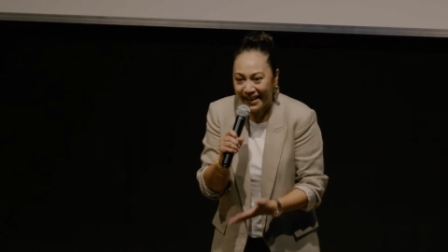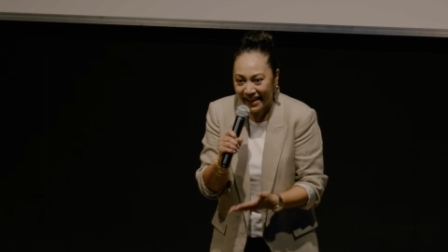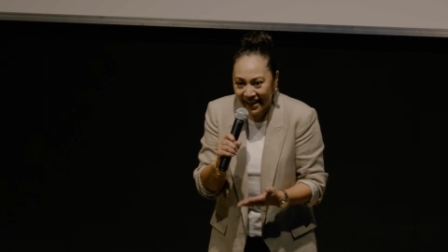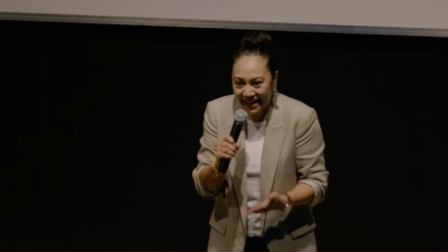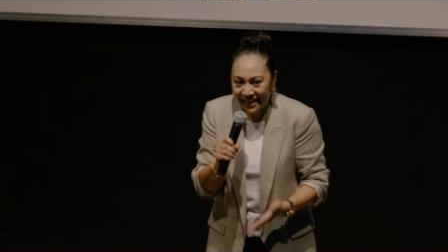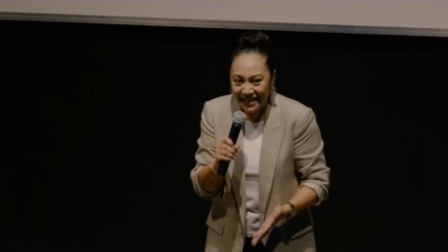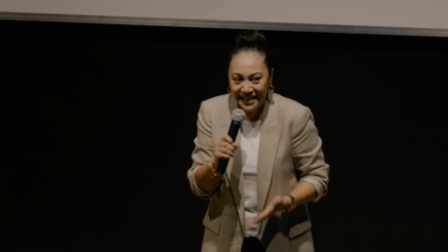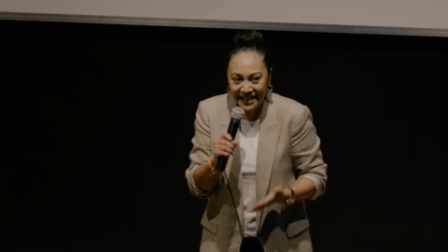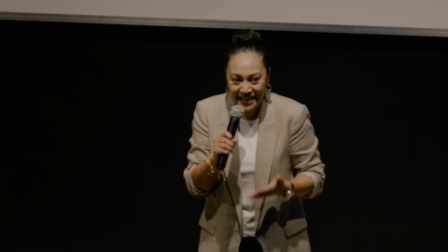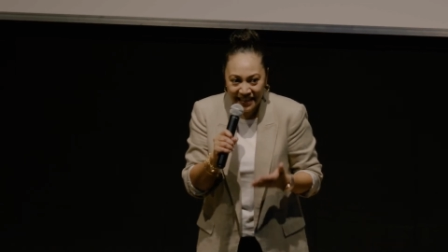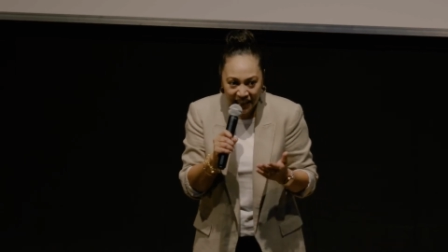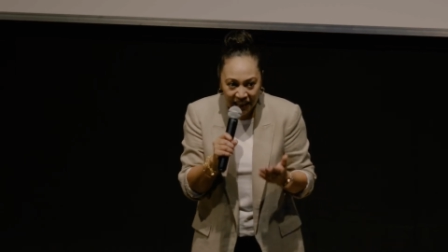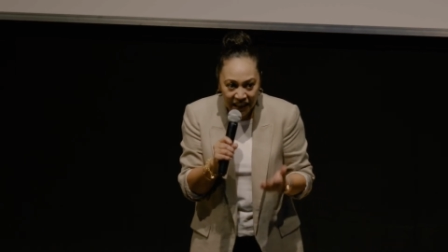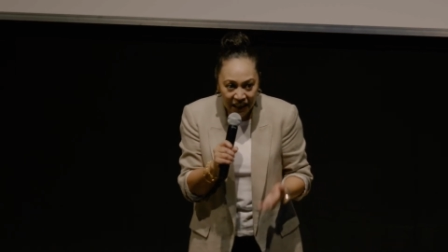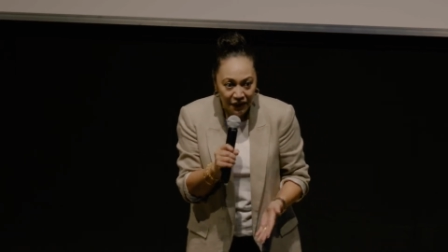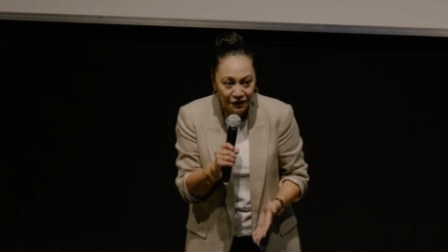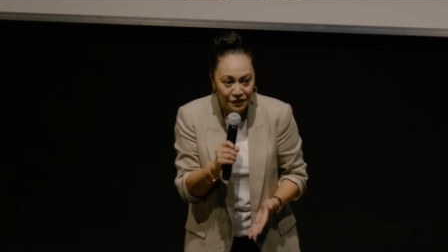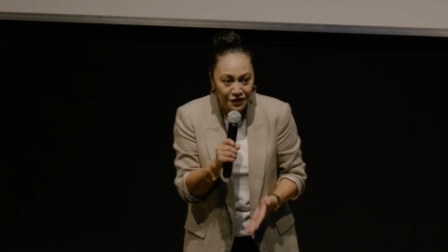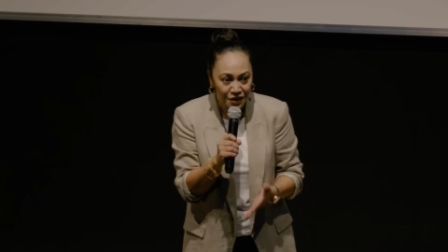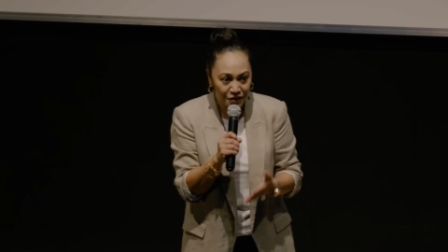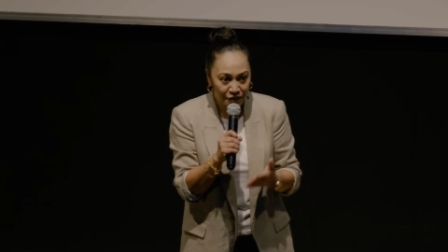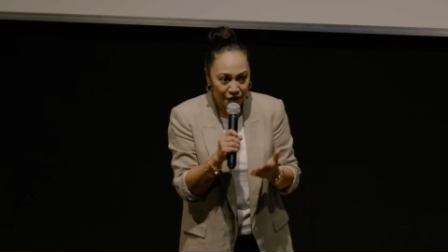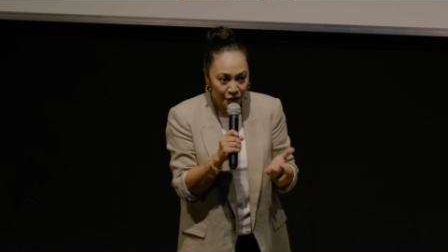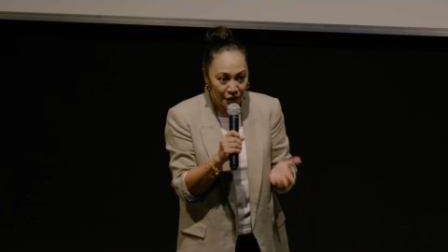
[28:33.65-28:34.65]
any
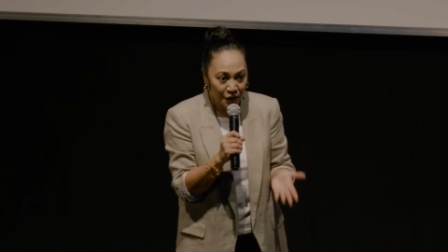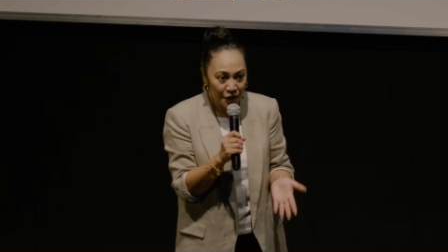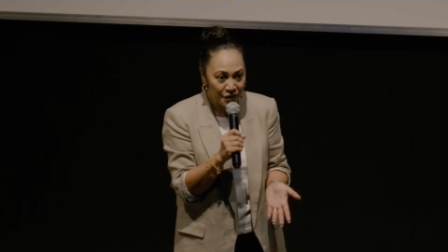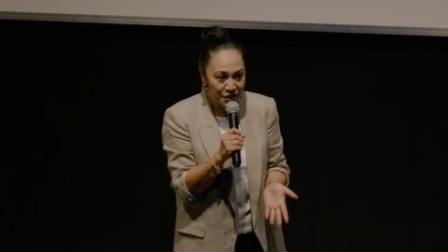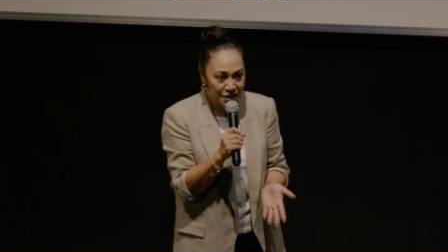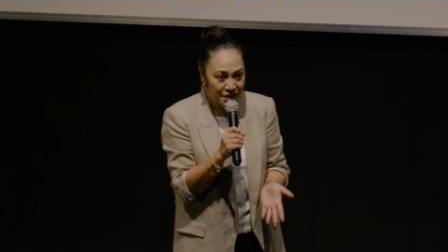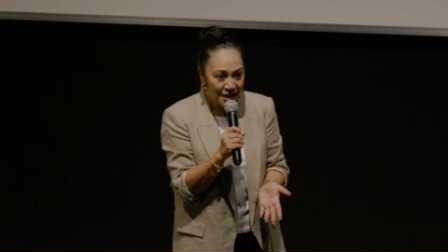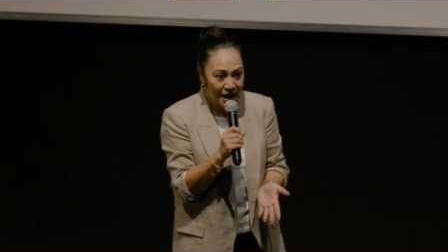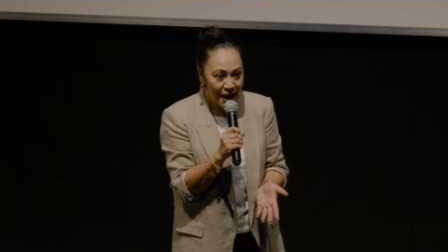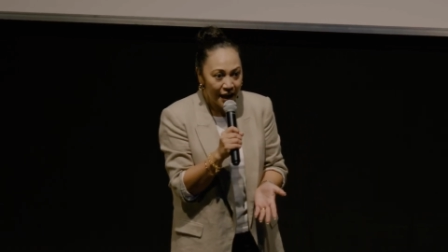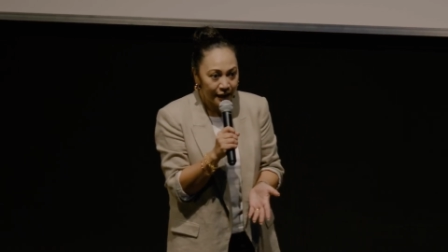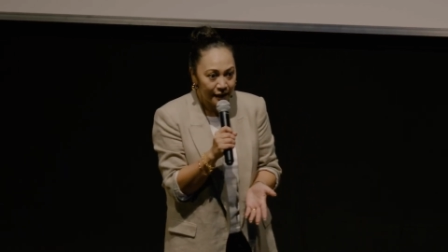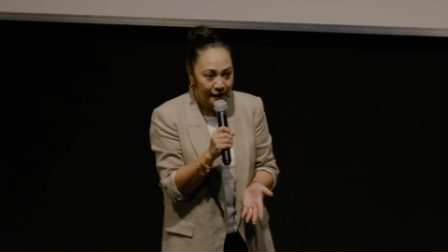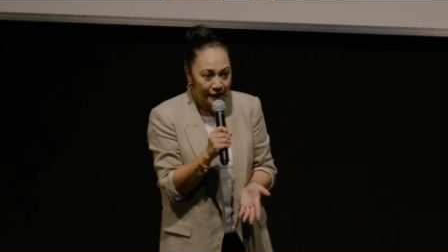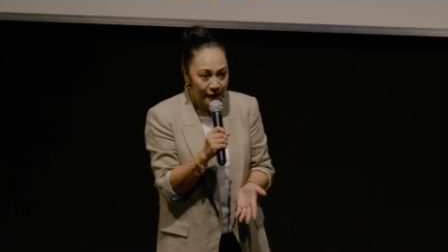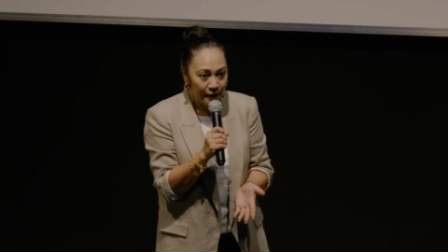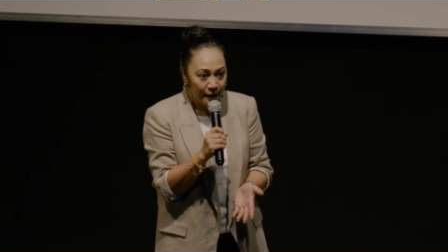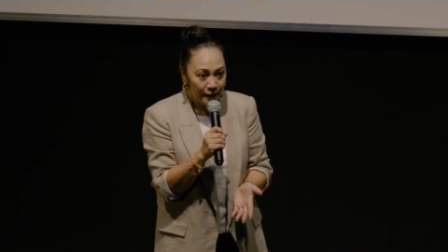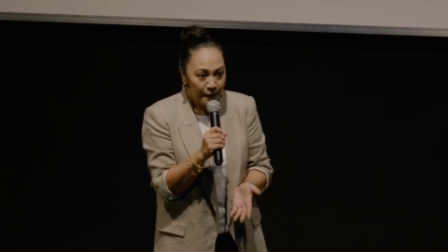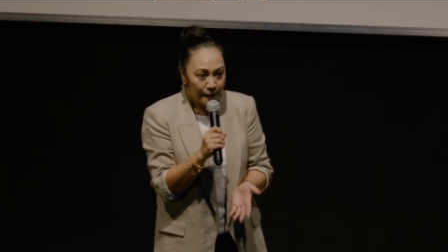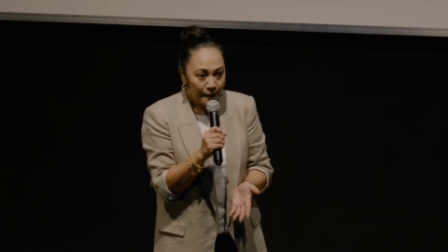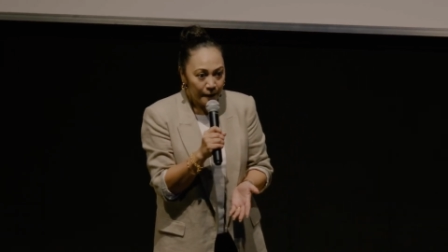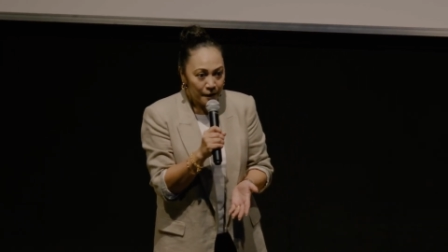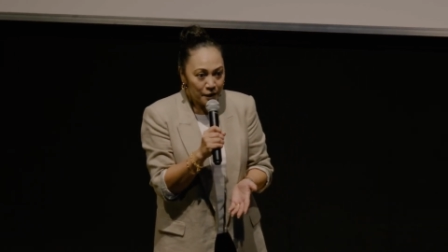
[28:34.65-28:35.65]
gifts for her son
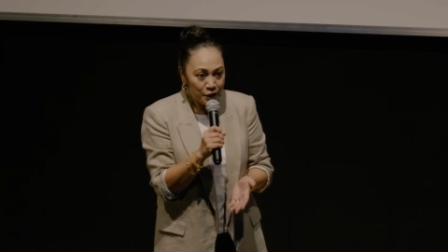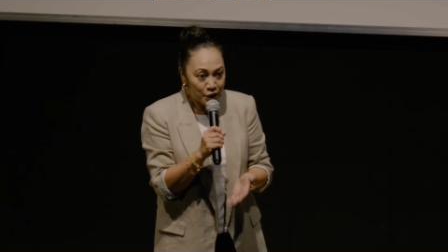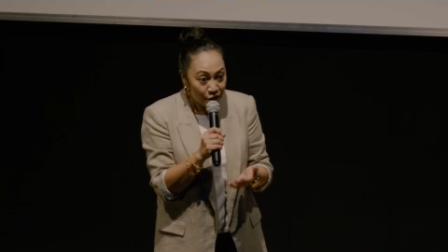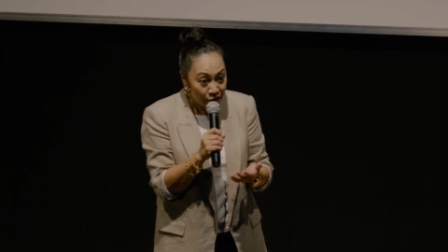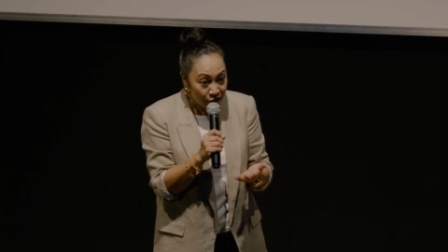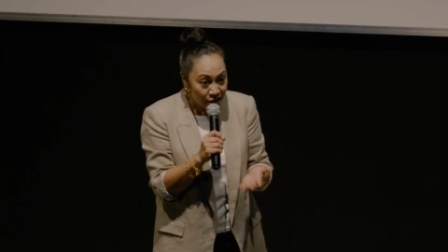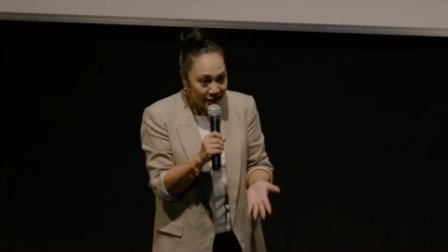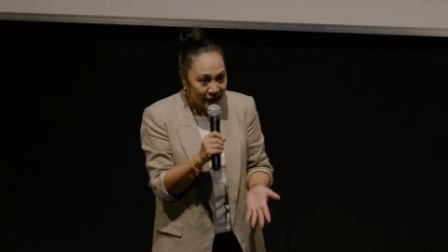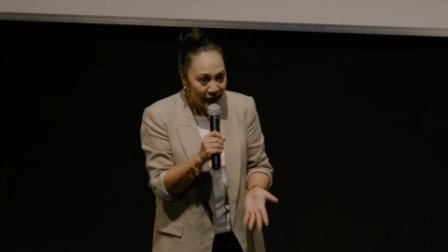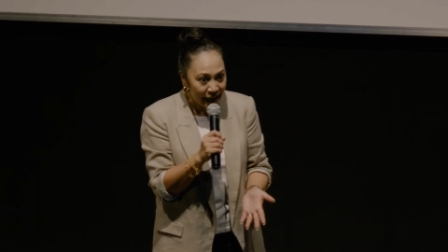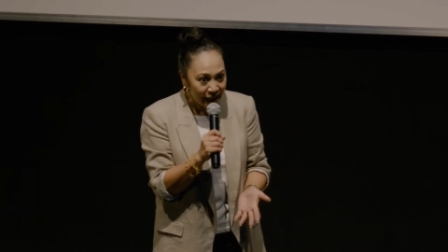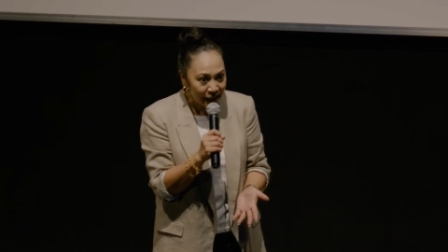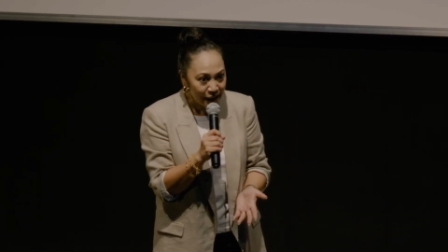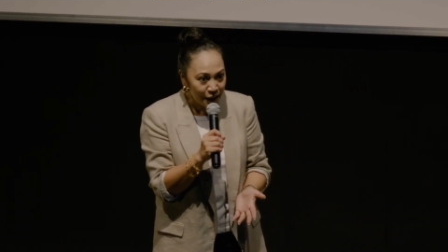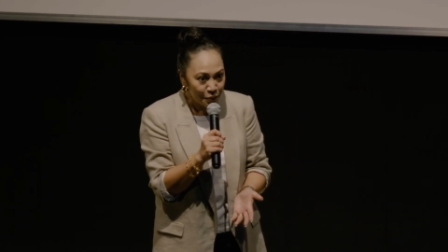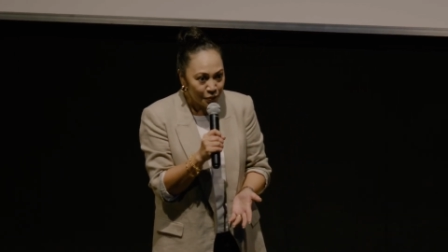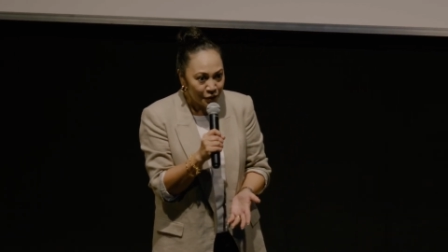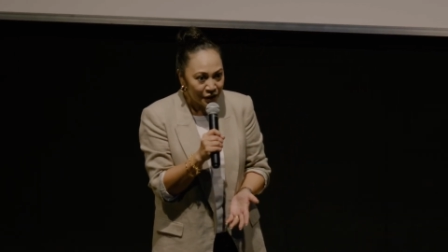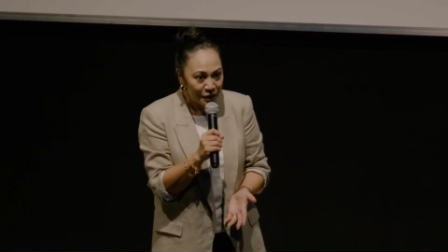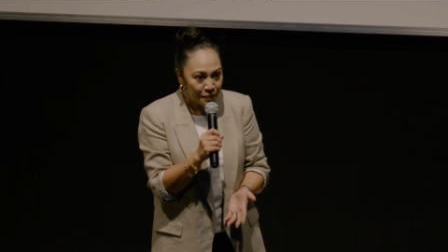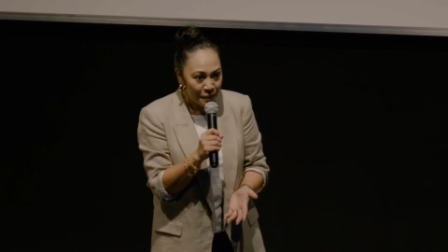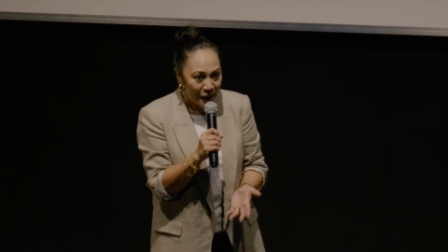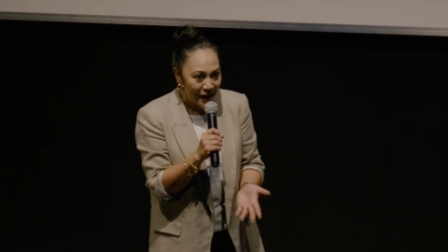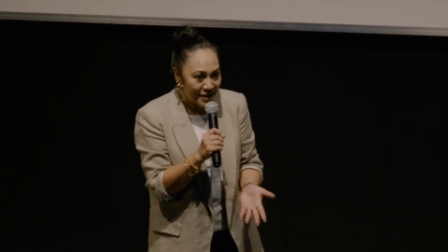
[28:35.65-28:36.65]
to send
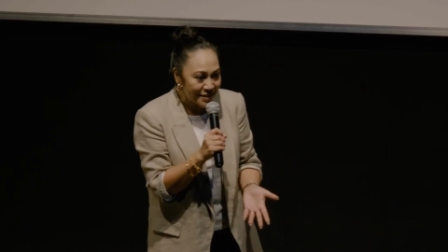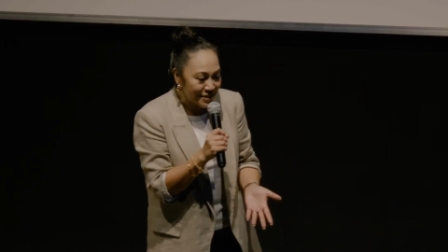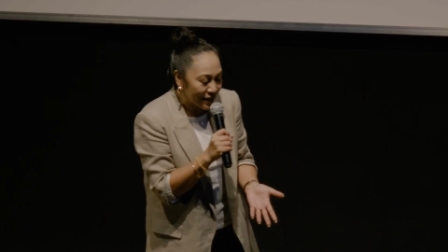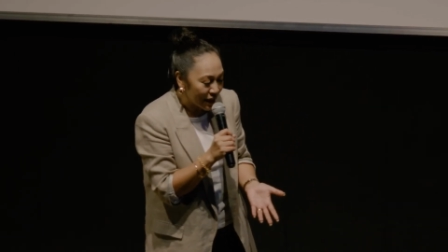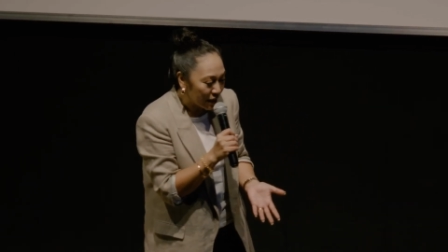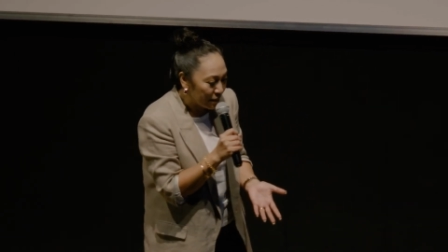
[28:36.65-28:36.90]
with Pastor